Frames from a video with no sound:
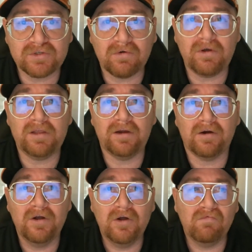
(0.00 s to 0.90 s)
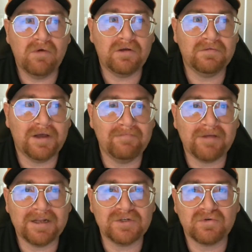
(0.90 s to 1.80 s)
Troy here? Well, I'm
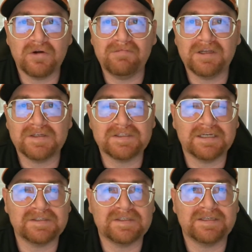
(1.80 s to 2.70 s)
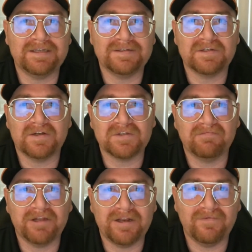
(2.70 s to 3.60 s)
betting Troy because Texas State has also
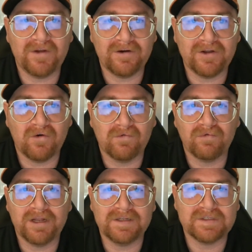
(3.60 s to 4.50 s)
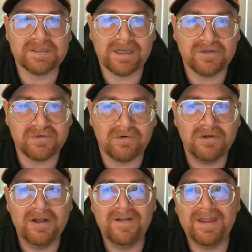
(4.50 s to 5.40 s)
played a very overrated schedule,
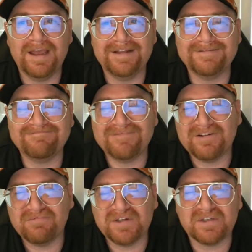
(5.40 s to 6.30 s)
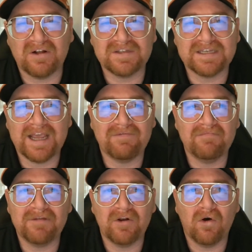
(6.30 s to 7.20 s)
and their results
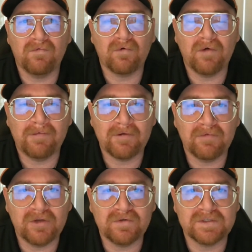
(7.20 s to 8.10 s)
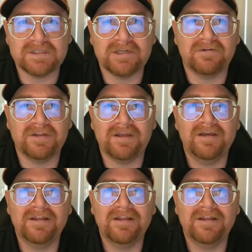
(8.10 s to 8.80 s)
haven't been overwhelming when you consider the